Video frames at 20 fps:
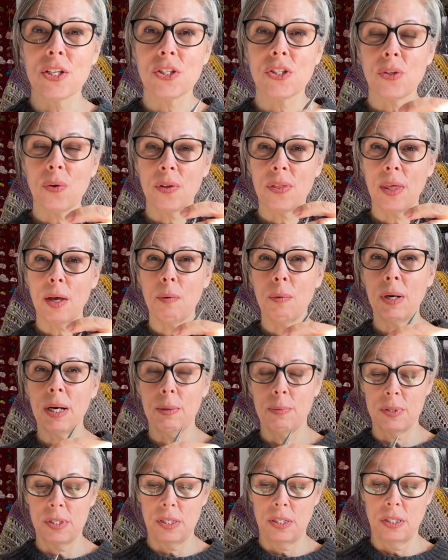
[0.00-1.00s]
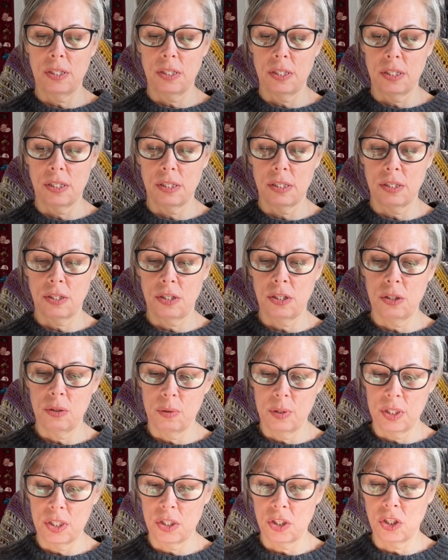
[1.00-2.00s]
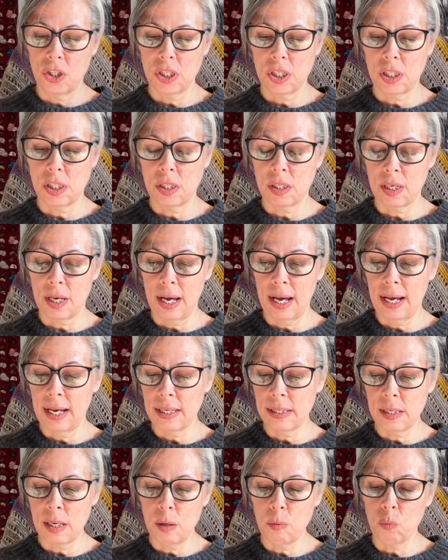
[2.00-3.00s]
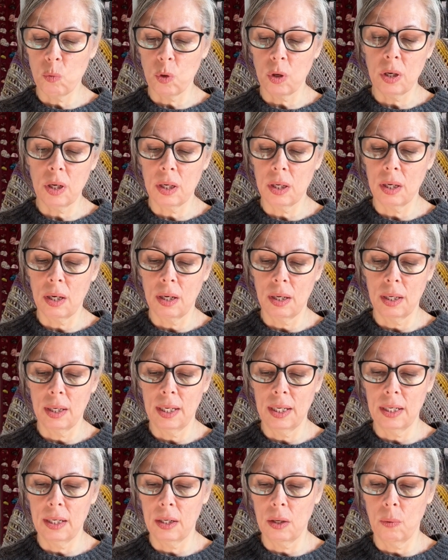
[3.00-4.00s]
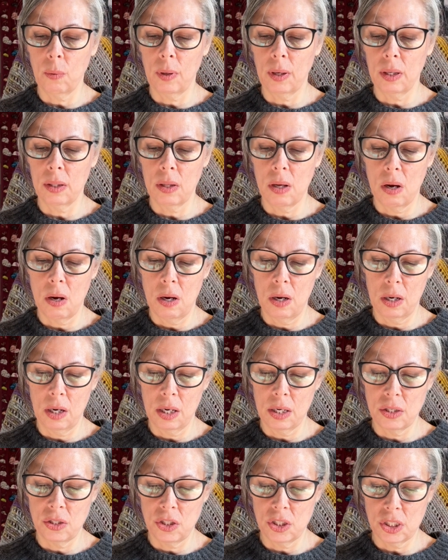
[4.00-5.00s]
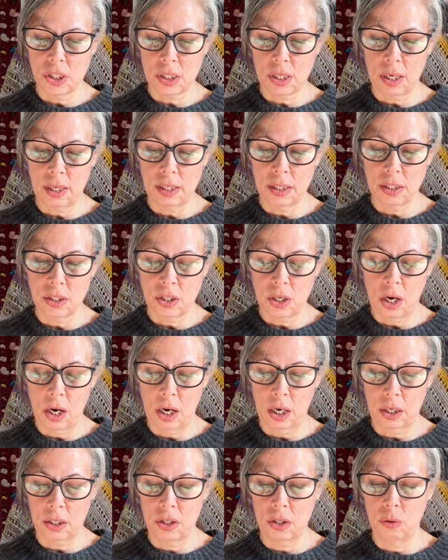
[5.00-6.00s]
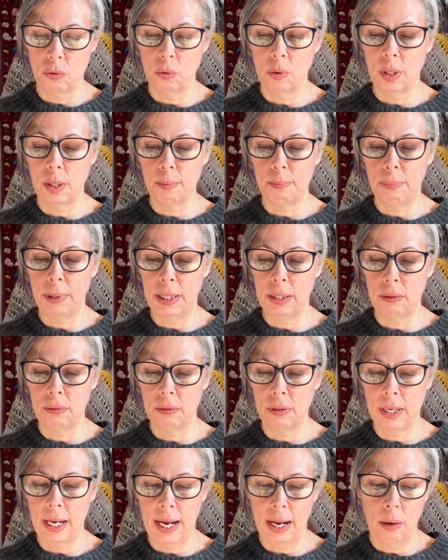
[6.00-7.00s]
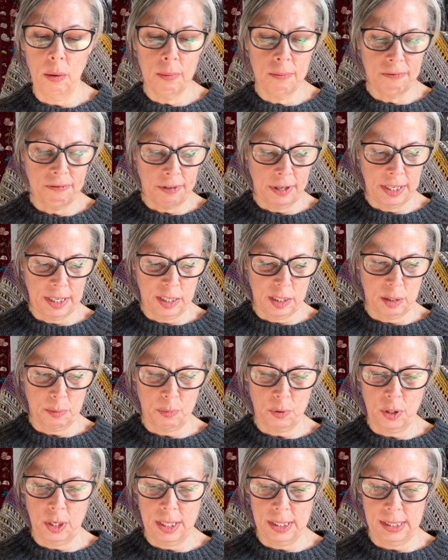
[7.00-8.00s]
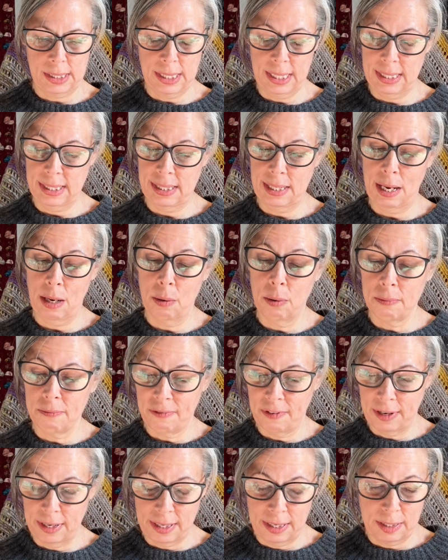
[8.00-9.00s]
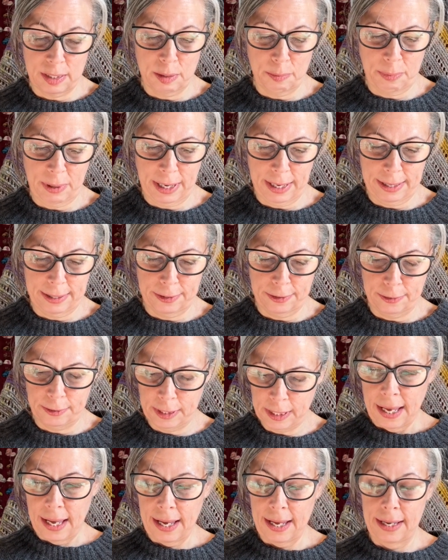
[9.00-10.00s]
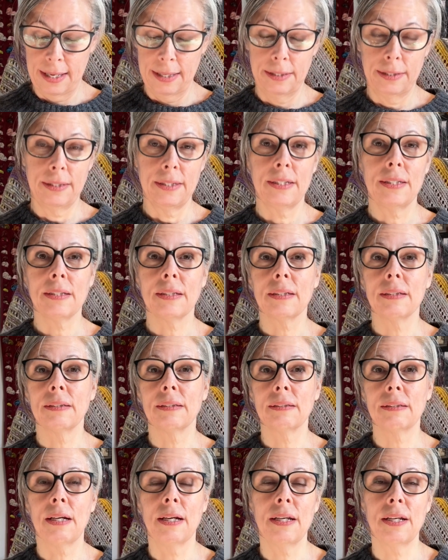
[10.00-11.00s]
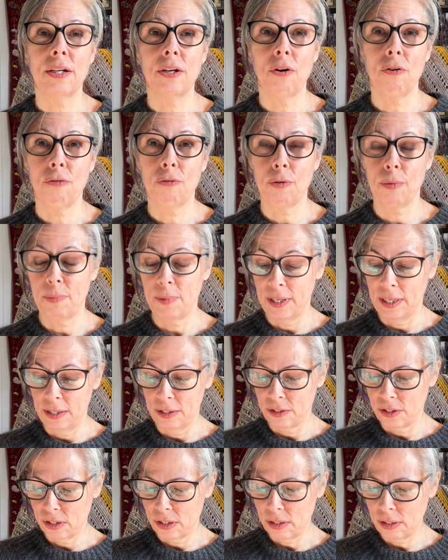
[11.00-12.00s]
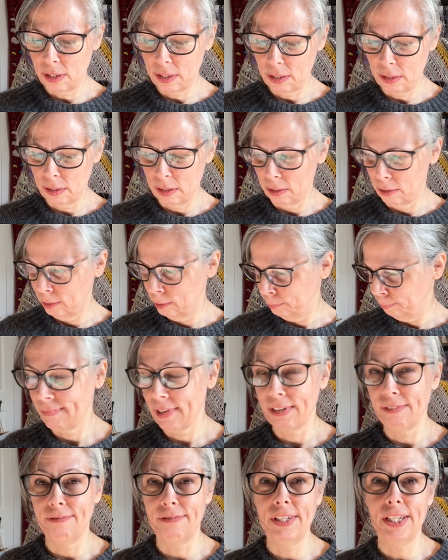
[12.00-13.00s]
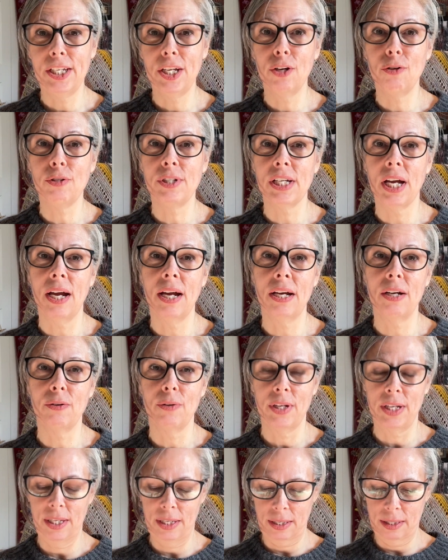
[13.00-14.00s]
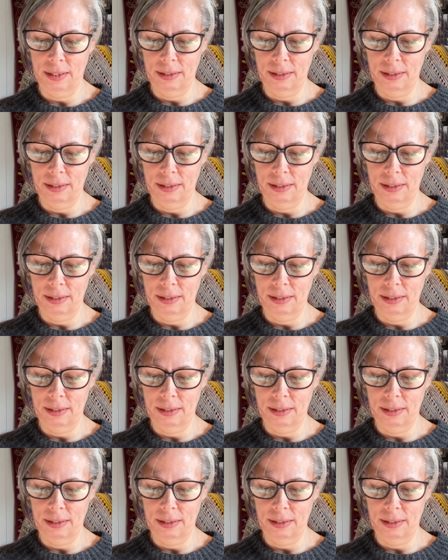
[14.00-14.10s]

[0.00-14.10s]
So I thought what I would do is just, as I'm working on it, going along, just kind of talk to you about how I'm finding the process, how I'm finding the pattern, and kind of go from there, just like a little video diary